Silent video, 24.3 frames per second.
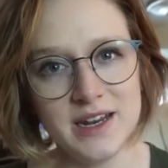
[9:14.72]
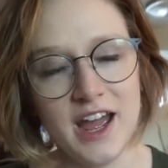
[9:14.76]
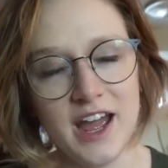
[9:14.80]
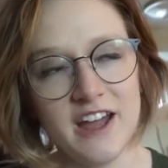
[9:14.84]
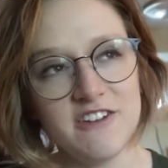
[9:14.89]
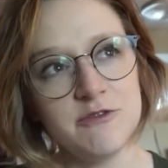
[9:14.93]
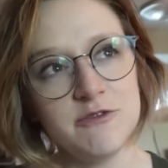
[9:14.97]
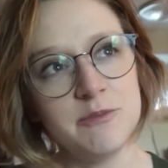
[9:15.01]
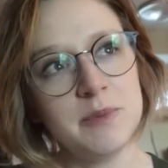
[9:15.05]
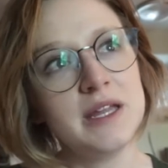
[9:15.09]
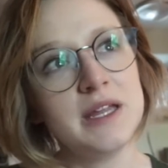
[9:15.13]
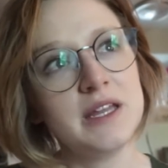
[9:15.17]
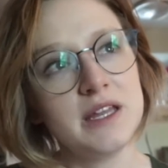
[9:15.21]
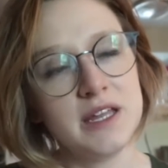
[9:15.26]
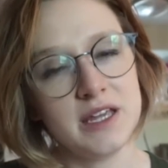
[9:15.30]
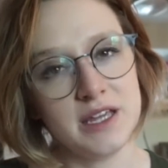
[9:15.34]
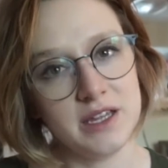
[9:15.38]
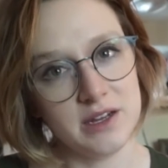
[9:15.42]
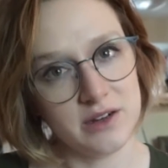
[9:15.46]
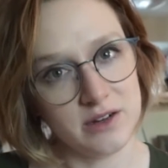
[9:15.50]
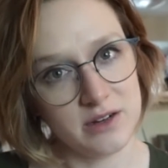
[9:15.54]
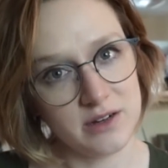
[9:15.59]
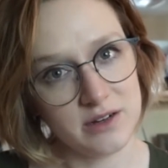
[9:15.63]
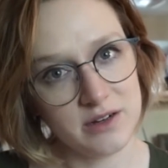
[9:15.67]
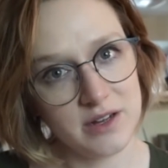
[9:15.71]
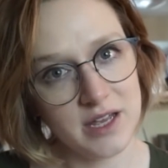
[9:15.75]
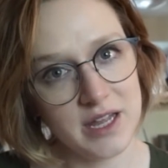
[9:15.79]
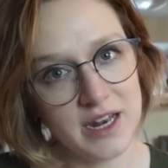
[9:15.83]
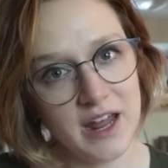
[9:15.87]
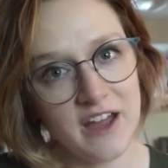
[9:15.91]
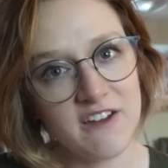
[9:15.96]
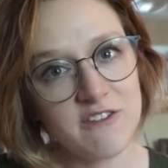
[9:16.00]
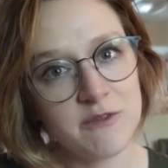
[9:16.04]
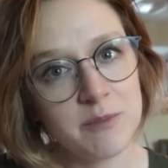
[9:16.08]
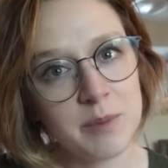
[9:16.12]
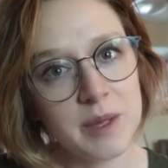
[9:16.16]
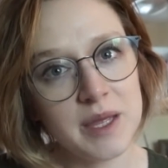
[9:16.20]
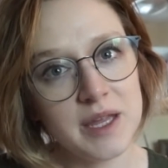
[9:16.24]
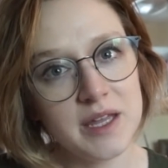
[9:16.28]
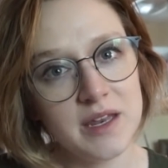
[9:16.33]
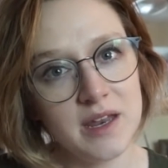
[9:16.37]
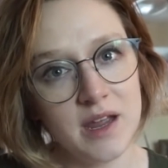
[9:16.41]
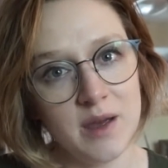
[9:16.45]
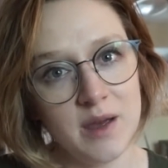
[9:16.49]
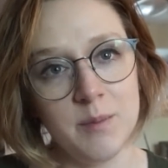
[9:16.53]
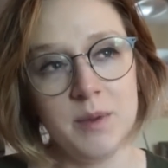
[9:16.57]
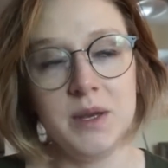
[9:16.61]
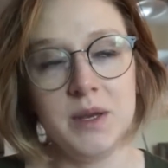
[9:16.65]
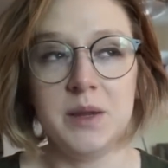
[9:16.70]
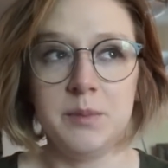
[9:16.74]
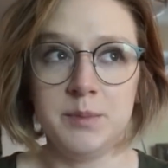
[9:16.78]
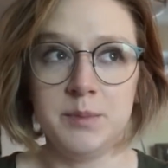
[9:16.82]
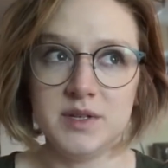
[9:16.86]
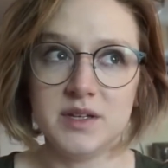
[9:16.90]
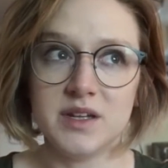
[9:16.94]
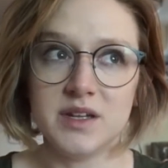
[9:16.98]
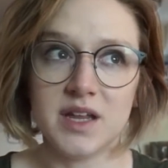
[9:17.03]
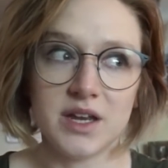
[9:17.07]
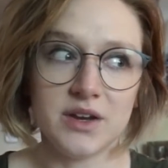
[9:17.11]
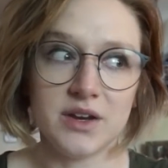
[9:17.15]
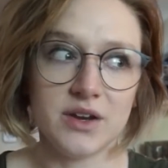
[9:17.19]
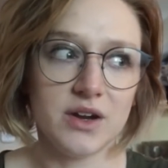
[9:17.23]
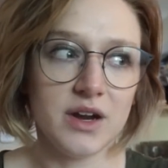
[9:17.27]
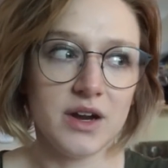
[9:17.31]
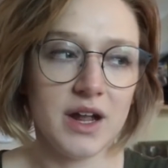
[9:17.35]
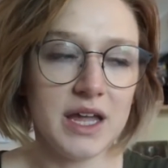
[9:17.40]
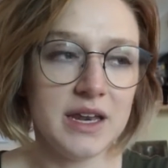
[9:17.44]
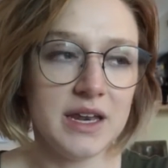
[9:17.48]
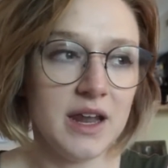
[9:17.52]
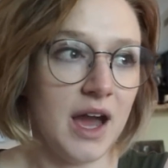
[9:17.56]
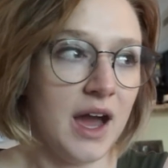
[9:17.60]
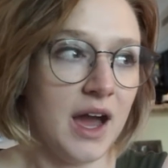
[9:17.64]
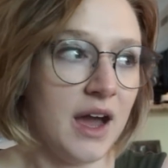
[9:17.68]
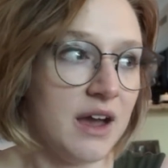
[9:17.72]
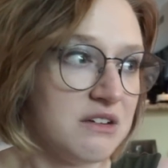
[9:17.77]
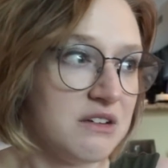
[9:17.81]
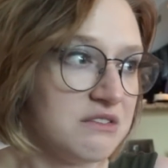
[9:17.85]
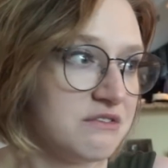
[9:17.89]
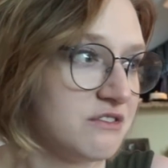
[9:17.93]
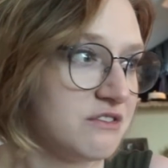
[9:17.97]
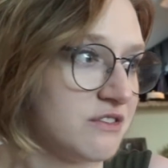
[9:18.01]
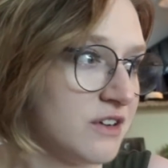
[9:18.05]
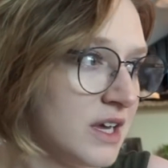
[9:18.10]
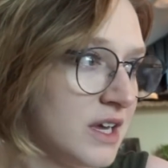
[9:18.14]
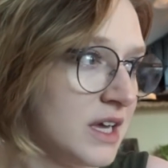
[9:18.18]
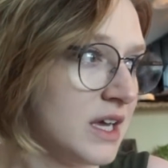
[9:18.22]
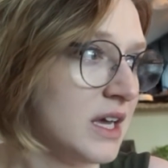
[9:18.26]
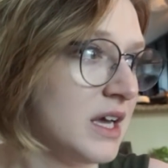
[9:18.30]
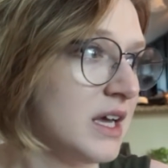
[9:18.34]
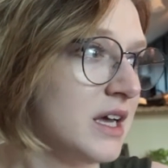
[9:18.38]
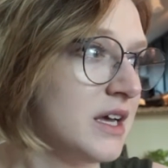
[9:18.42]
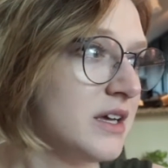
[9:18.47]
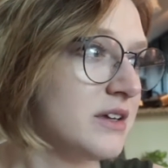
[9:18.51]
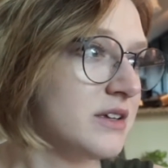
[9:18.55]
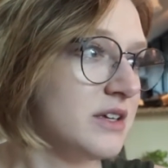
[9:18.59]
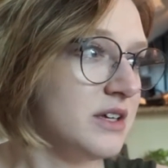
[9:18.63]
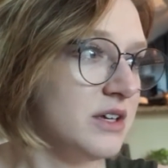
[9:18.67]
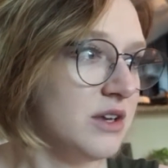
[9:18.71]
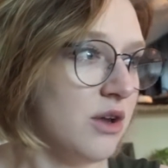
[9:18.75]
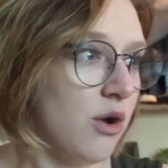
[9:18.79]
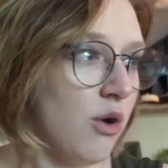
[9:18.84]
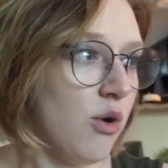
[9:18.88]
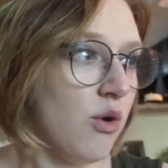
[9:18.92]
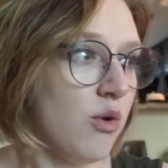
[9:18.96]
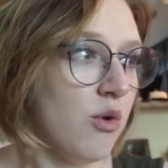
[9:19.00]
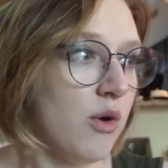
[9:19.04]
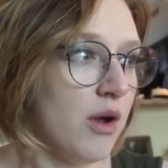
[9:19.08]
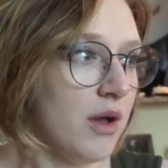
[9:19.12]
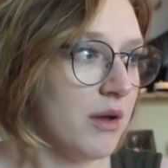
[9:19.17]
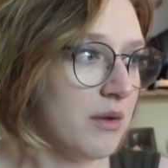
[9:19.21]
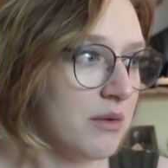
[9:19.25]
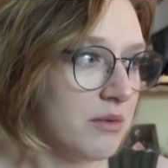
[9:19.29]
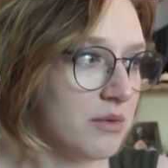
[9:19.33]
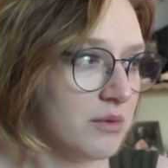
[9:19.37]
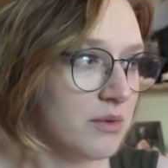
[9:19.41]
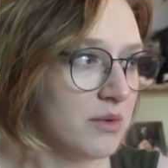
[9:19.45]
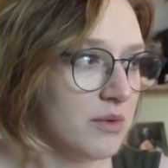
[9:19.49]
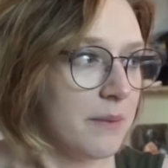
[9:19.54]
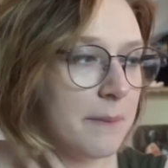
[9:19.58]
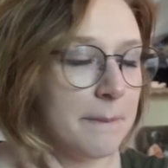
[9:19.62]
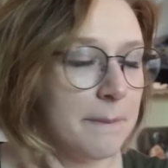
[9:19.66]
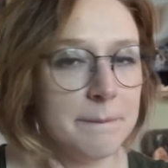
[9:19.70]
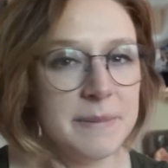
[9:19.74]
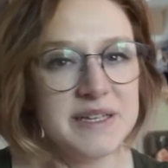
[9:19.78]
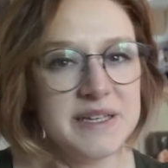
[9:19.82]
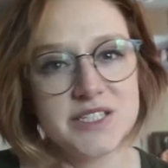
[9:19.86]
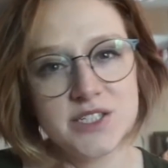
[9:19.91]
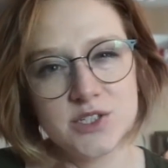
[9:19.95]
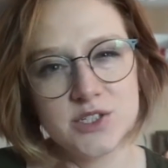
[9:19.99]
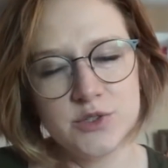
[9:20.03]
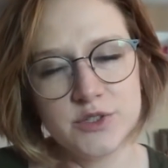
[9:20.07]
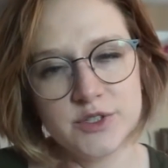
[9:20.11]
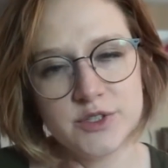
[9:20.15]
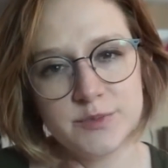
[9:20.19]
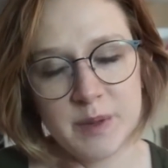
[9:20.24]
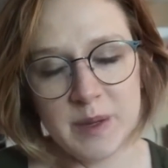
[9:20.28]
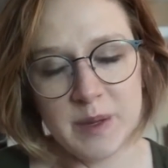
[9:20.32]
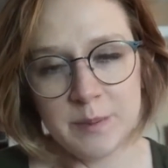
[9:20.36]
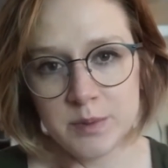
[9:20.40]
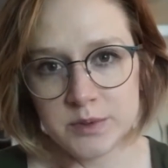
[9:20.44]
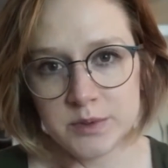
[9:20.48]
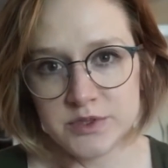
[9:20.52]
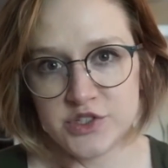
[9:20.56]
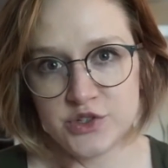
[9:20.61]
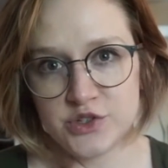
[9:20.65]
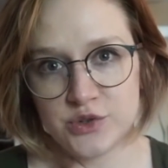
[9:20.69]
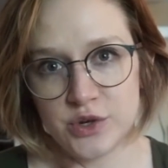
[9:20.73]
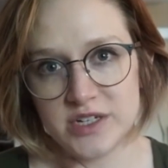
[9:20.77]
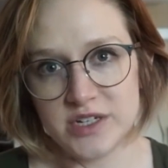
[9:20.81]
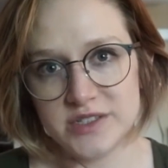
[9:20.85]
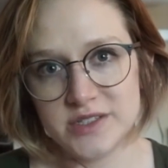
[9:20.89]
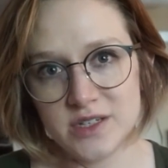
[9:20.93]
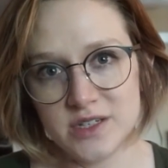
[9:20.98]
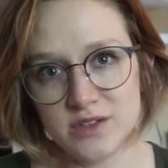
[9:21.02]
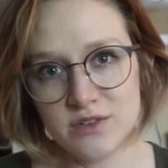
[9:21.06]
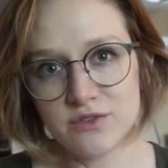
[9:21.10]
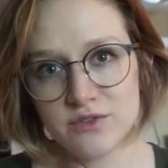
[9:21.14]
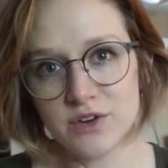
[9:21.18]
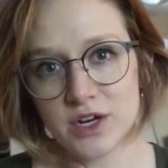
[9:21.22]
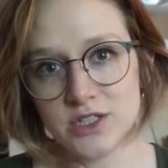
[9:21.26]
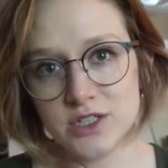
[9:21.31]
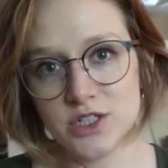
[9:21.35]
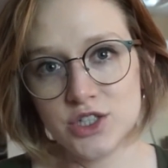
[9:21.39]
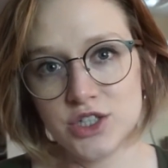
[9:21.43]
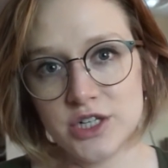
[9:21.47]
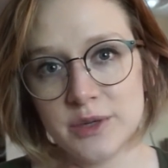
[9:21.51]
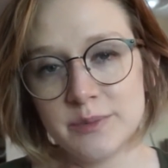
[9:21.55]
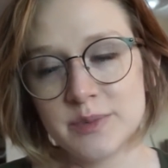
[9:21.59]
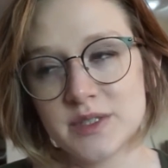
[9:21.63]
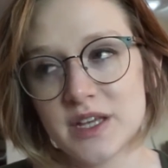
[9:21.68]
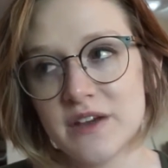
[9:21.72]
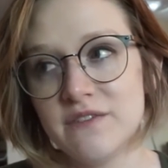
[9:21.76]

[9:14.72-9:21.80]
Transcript: I've been here and I've been a manipulator and I've, you know, misused people's trust and friendships.